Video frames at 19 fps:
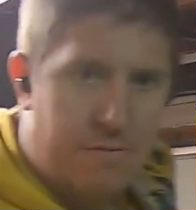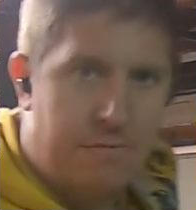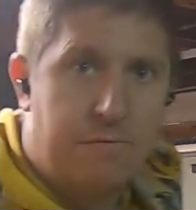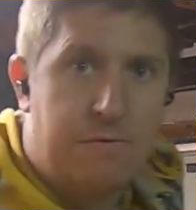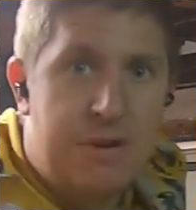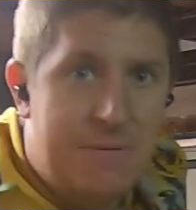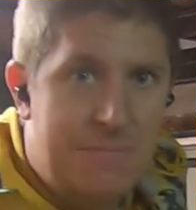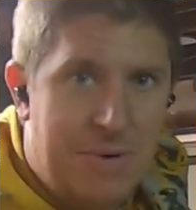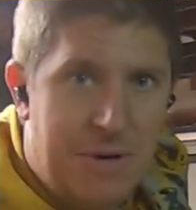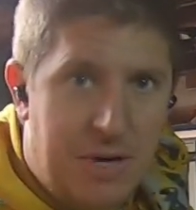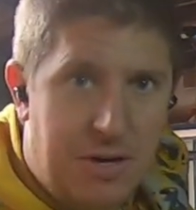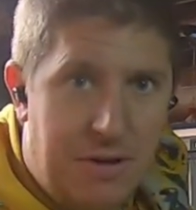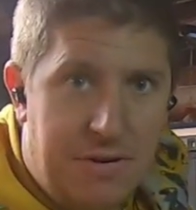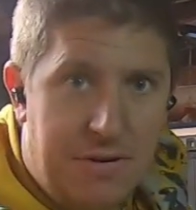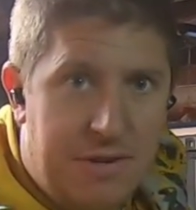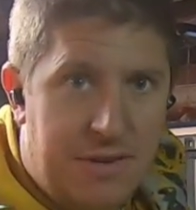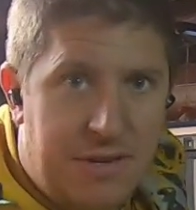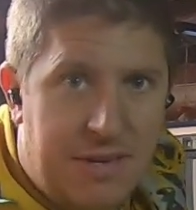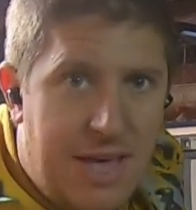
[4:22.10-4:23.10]

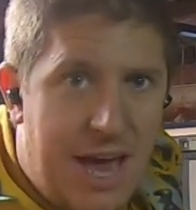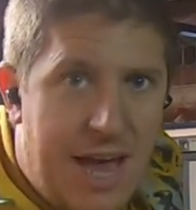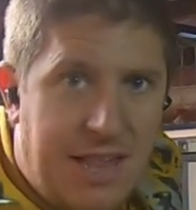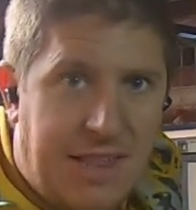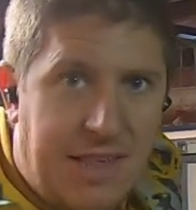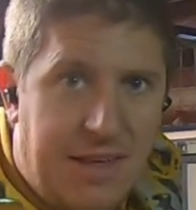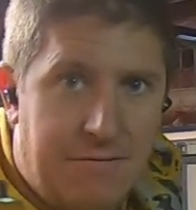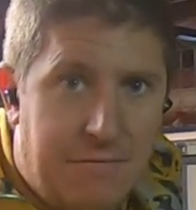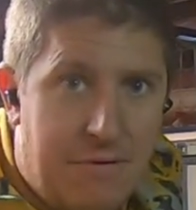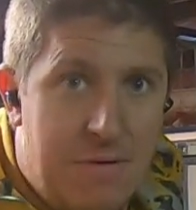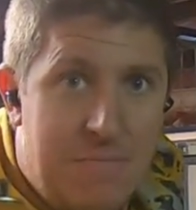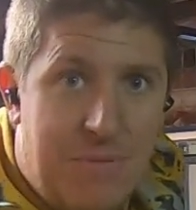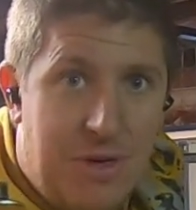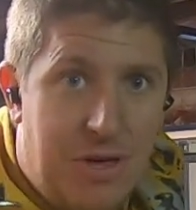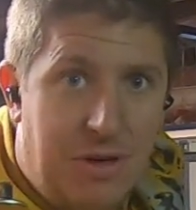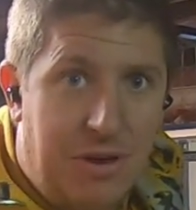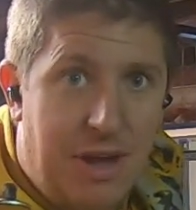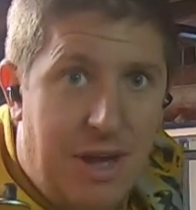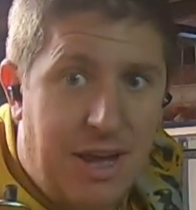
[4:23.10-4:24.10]
Rebuild, gasket
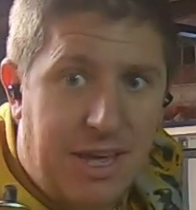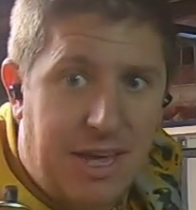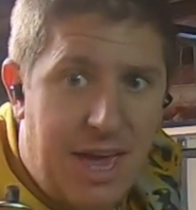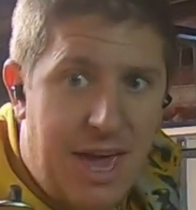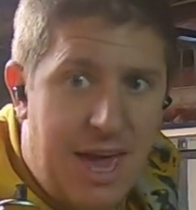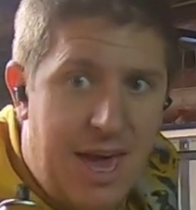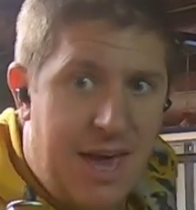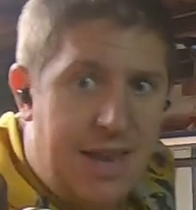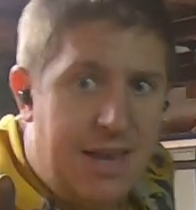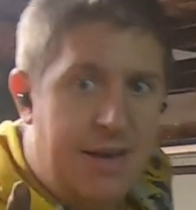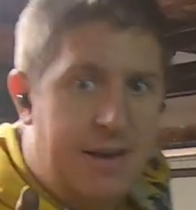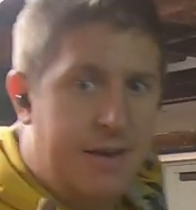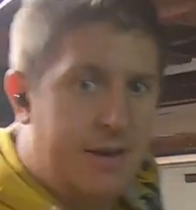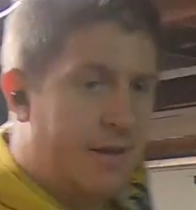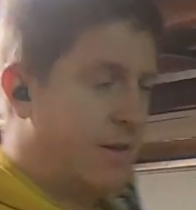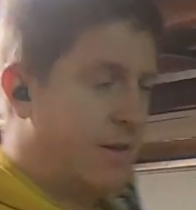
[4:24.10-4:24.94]
rebuild in a can.